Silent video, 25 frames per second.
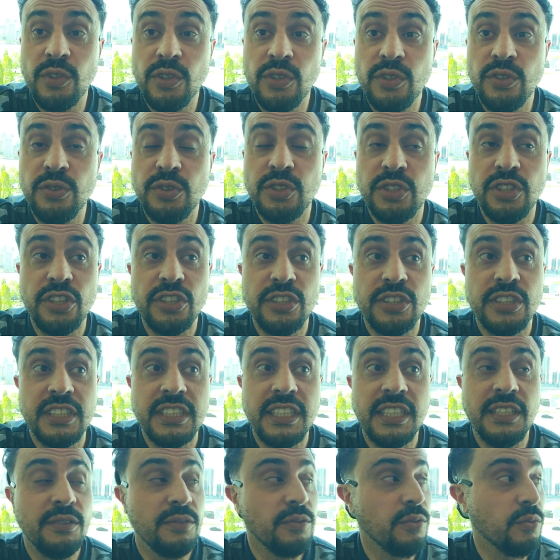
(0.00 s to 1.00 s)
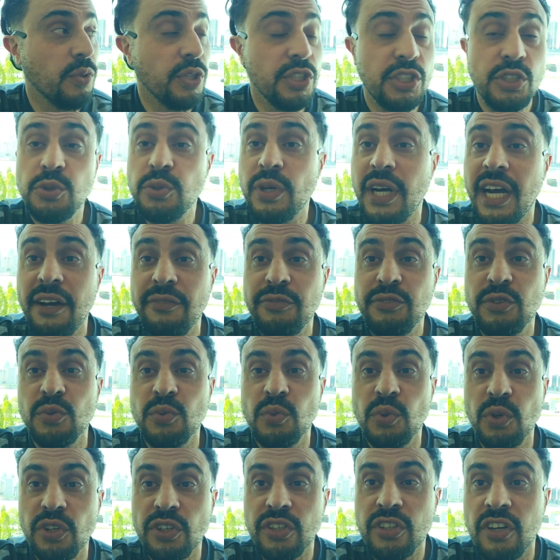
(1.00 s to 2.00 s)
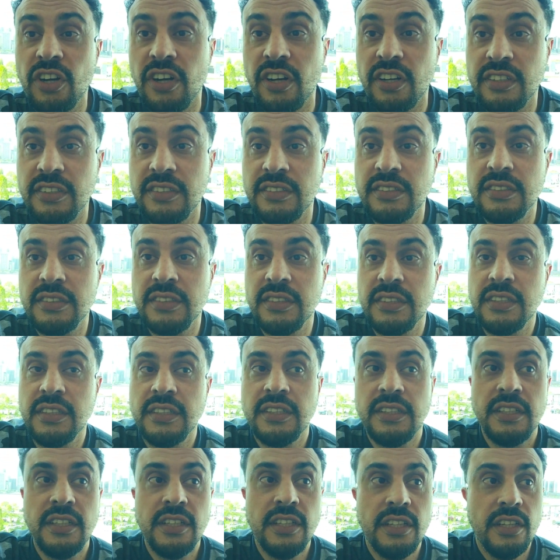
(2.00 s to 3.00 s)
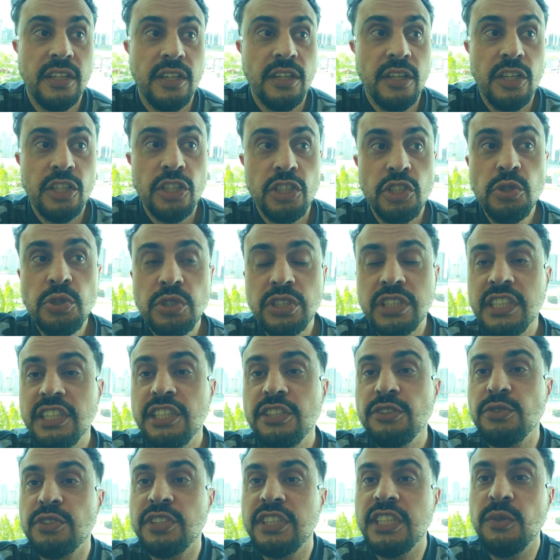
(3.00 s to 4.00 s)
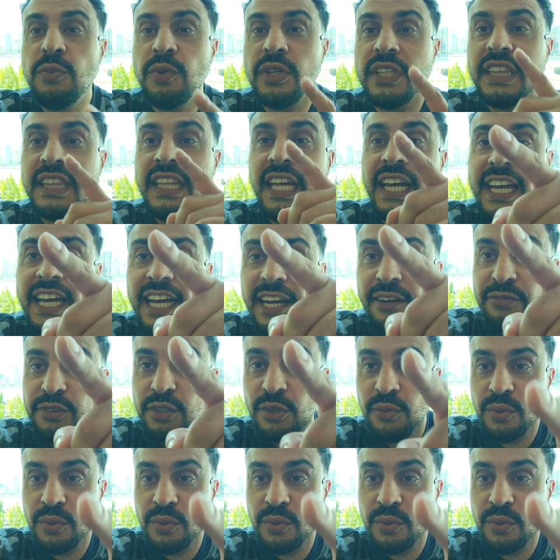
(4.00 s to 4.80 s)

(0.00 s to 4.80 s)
you start to see what you have to work on. Usually you see what they have to